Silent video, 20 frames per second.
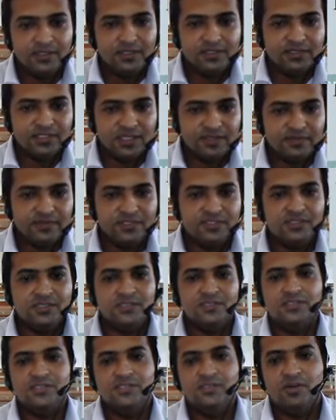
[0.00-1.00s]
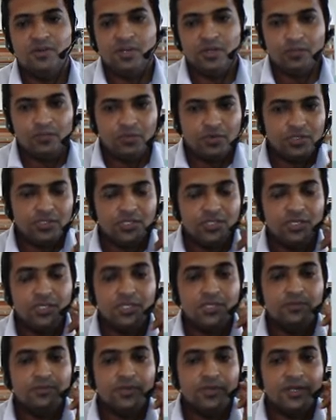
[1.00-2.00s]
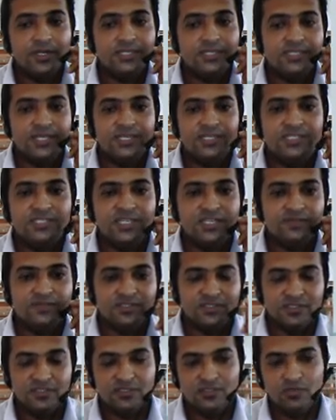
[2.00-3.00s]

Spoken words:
services, or both products and services.